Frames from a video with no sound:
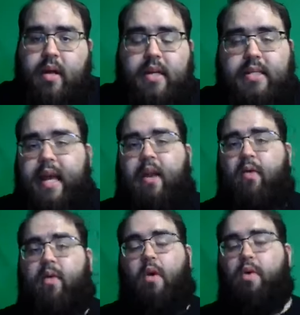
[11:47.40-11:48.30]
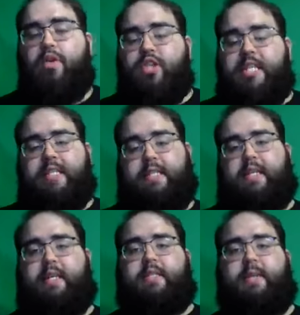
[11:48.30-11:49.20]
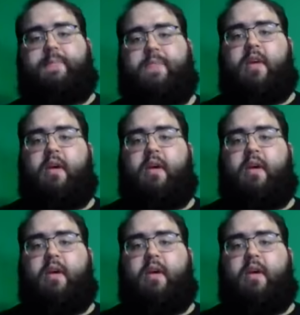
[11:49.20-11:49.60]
because they don't know who Jesus is.